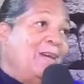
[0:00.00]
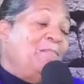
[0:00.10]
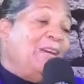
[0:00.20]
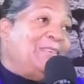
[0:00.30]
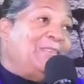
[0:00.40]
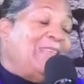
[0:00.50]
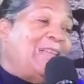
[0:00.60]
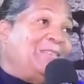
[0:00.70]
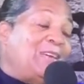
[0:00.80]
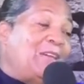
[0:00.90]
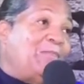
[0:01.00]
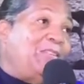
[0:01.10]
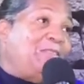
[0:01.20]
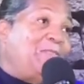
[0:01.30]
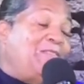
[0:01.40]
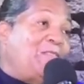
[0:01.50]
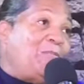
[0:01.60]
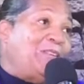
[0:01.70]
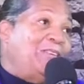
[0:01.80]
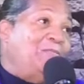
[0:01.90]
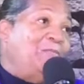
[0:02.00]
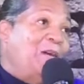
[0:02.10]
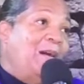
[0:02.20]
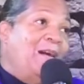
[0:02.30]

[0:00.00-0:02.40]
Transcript: Because a lot of times when the spirit awake you,